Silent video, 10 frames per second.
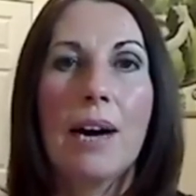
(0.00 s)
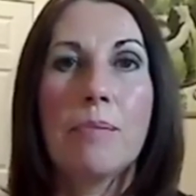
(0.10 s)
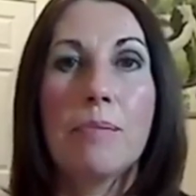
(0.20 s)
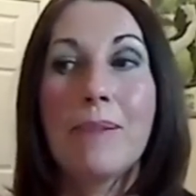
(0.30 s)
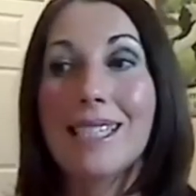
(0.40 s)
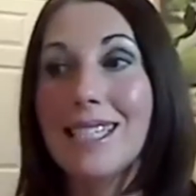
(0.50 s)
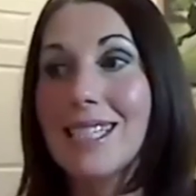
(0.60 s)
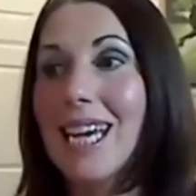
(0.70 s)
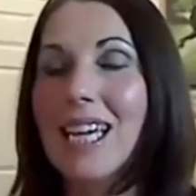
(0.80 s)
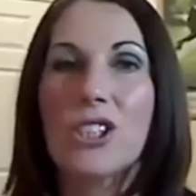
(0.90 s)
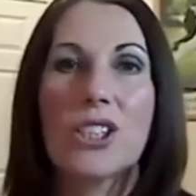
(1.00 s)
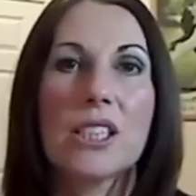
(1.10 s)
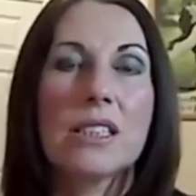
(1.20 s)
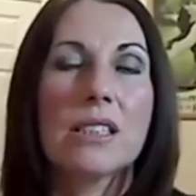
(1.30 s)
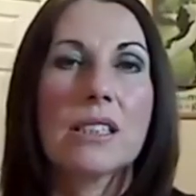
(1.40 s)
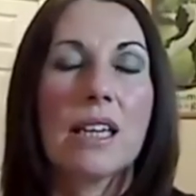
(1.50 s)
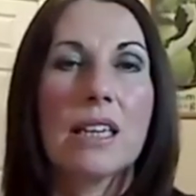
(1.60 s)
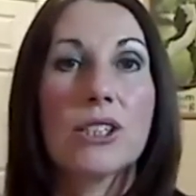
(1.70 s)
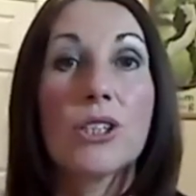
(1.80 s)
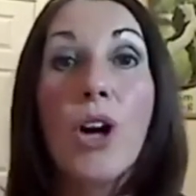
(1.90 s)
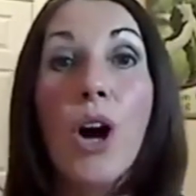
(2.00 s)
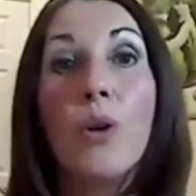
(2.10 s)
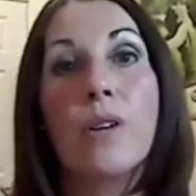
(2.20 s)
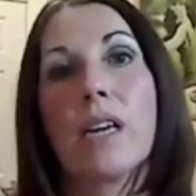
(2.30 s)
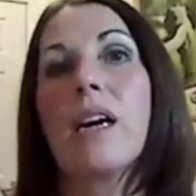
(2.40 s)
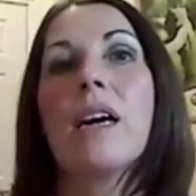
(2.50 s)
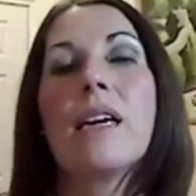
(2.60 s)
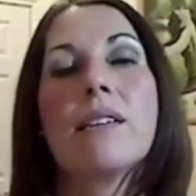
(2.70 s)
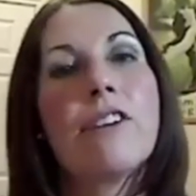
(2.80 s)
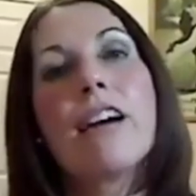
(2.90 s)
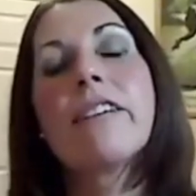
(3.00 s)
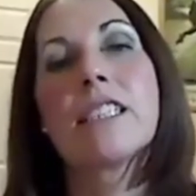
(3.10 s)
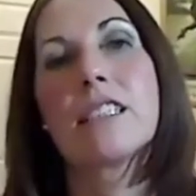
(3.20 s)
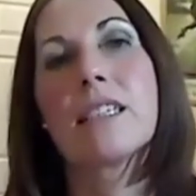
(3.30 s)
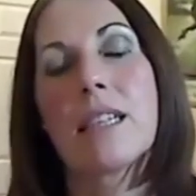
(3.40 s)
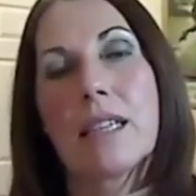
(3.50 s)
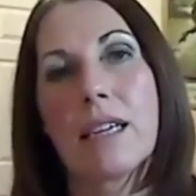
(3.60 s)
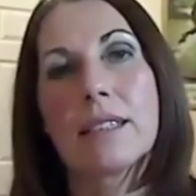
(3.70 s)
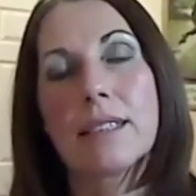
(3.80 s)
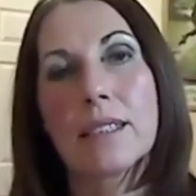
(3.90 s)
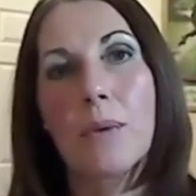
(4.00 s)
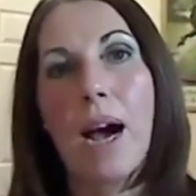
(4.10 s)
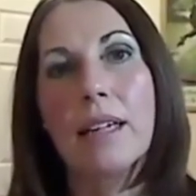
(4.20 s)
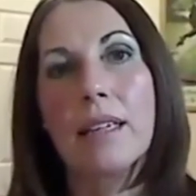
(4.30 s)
meditations and yoga and various other things as well.